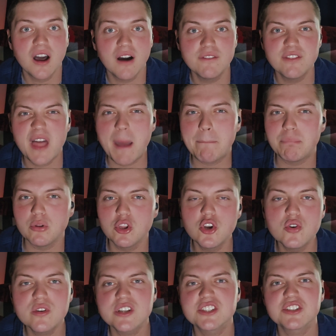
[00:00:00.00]
of that
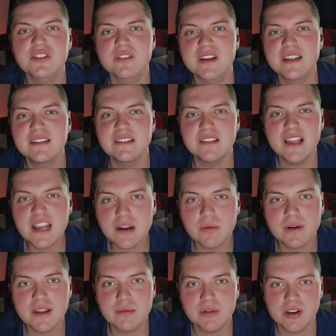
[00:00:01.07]
bluish green
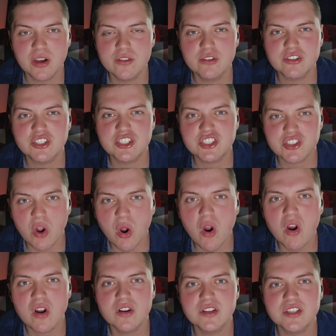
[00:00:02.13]
liquid with all the
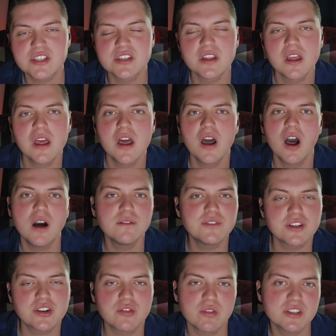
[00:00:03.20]
shards of the
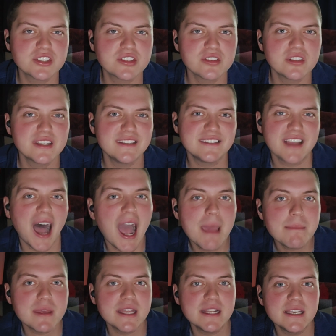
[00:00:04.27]
crystally
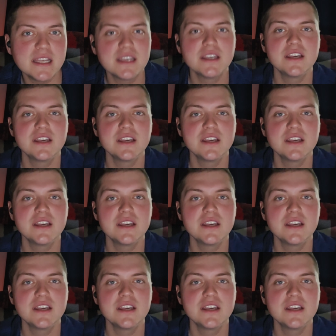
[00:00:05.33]
diamond